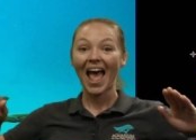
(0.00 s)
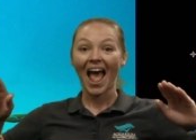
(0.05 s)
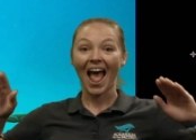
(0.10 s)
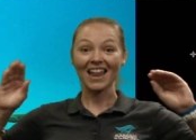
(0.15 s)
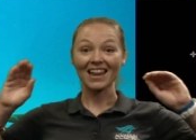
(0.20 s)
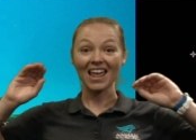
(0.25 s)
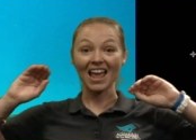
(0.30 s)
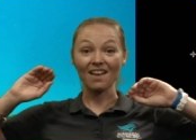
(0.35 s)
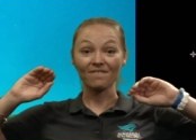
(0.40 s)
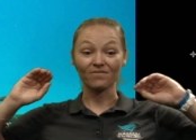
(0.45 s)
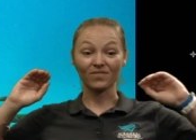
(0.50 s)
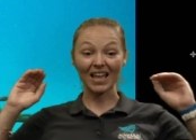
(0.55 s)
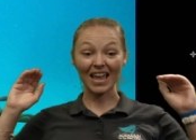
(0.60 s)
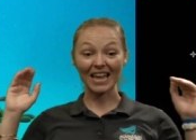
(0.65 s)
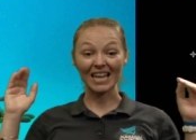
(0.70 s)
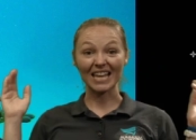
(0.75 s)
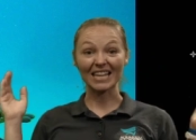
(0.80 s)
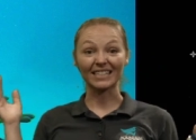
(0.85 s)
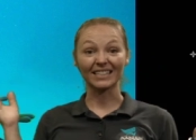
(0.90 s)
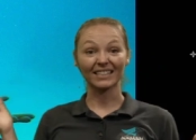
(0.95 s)
And if they
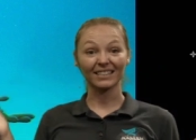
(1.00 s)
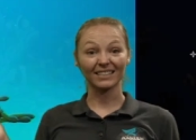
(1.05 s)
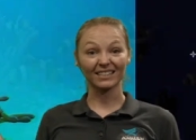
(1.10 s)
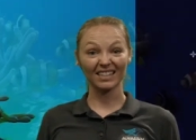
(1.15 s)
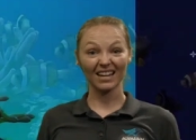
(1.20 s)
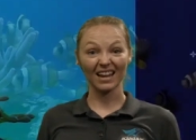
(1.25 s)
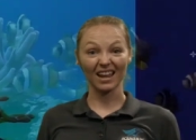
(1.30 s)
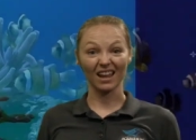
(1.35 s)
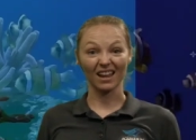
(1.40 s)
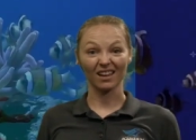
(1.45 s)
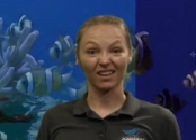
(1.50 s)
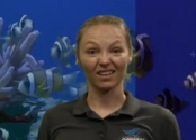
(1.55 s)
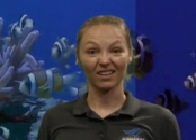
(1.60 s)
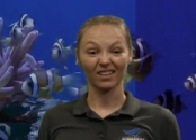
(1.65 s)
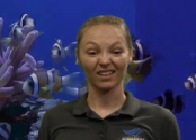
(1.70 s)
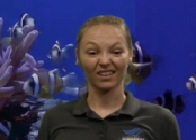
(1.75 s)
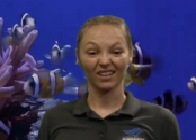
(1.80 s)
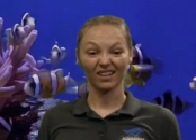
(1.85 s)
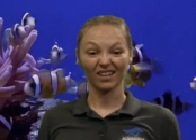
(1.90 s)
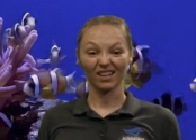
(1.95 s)
can sting,
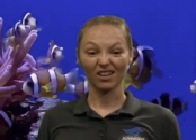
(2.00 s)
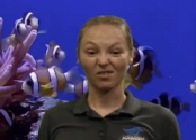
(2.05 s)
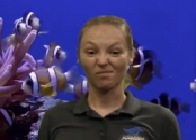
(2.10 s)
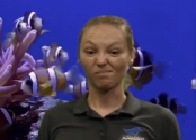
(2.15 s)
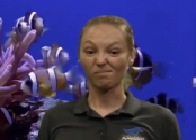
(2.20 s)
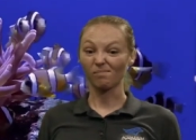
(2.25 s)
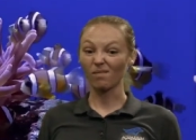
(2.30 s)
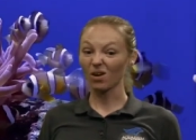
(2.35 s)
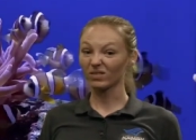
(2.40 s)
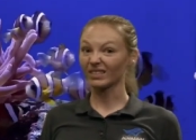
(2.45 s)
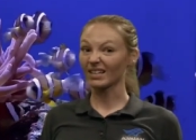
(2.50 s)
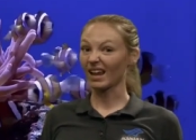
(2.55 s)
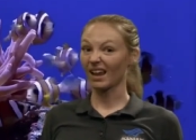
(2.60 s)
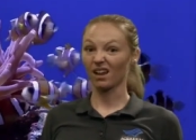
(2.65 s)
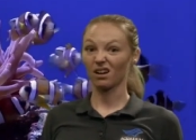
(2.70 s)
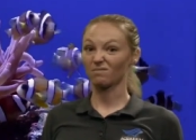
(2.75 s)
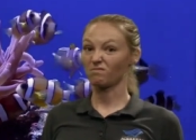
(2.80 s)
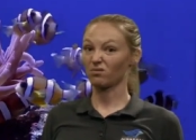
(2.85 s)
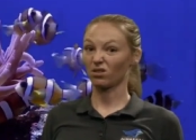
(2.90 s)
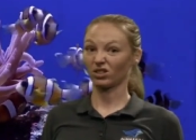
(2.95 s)
most
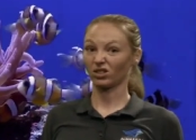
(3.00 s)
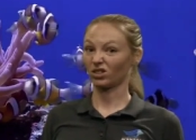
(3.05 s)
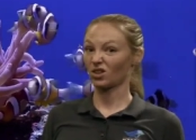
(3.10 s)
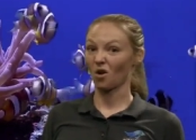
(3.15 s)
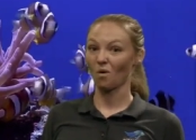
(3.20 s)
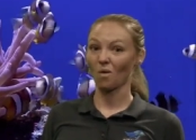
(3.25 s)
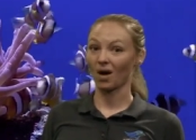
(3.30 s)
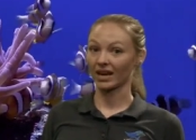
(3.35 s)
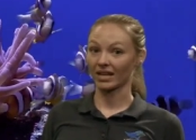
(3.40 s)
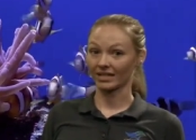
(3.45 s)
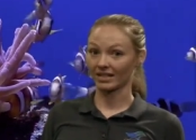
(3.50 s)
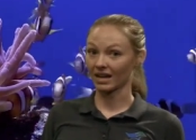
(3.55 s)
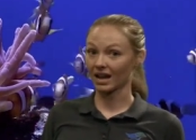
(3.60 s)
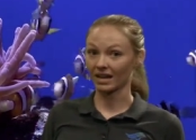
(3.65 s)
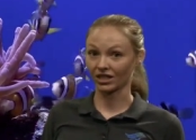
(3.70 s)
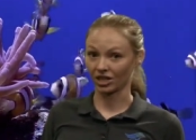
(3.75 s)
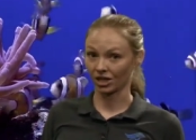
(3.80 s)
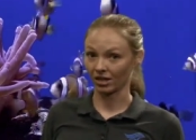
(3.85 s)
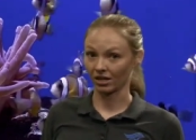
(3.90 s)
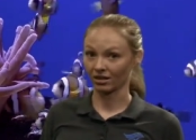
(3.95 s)
animals don't want to
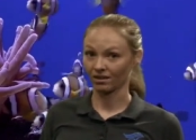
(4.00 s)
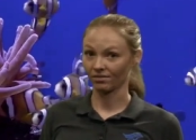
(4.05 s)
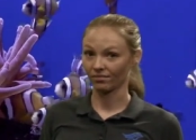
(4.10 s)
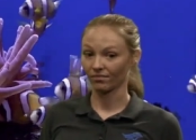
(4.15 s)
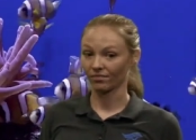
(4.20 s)
touch it.